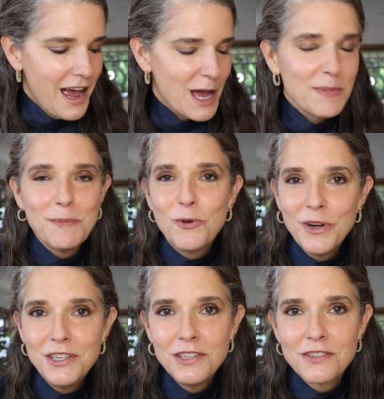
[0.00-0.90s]
Um, I'm
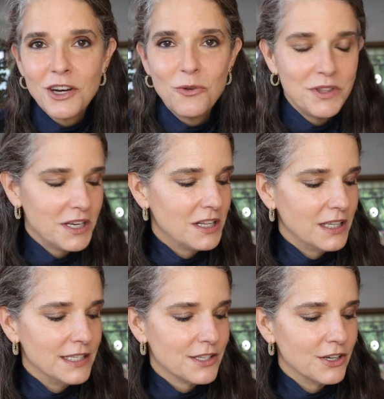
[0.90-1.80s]
going to start with a
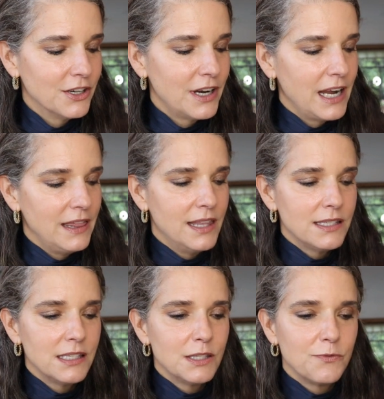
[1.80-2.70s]
cleanser and
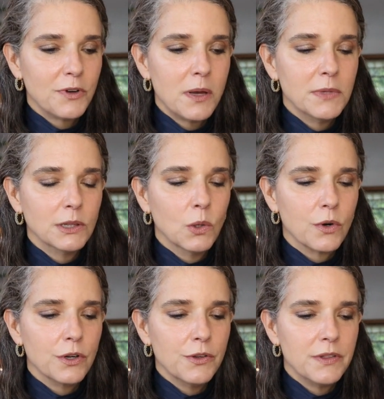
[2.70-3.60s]
this is from
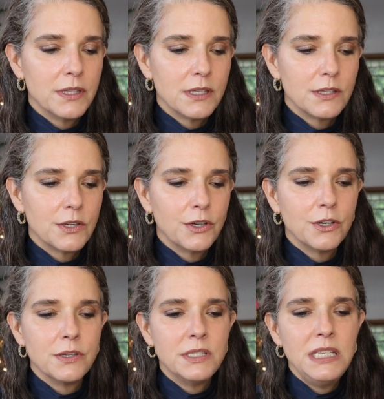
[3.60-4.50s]
Laurel. This is
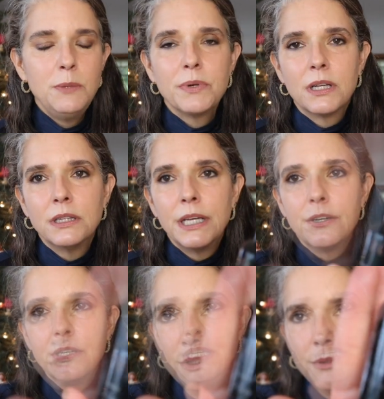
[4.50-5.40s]
her Deep
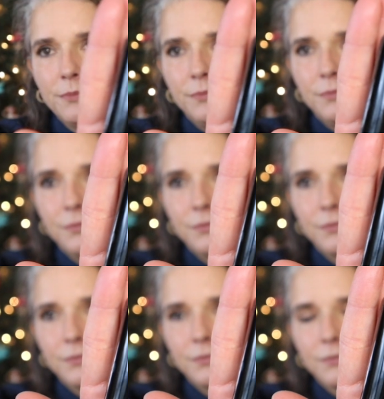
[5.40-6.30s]
Clarity
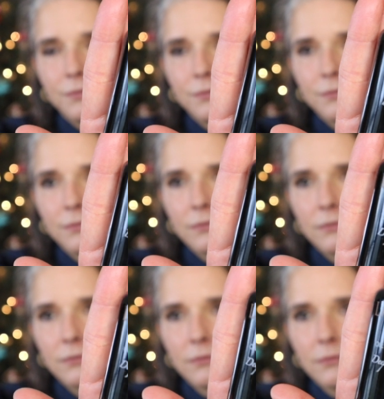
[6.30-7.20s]
oil cleanser.
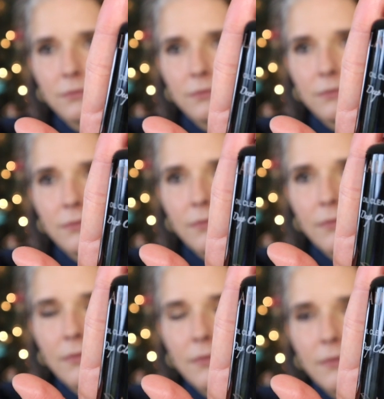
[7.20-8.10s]
This contains
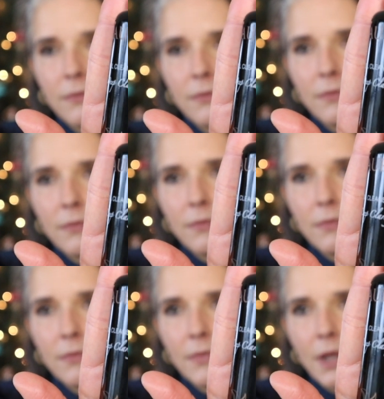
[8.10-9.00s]
sesame and
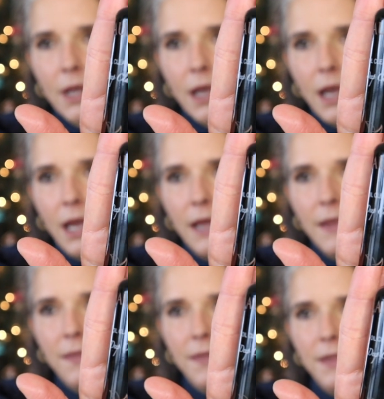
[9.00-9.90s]
sunflower oils,
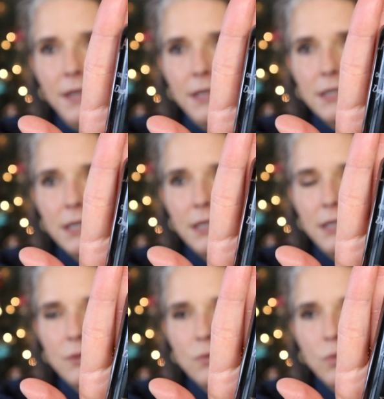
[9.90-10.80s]
turmeric and
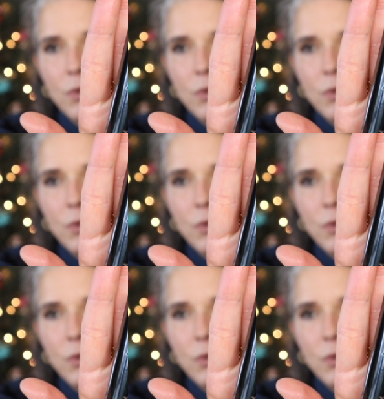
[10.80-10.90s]
calendula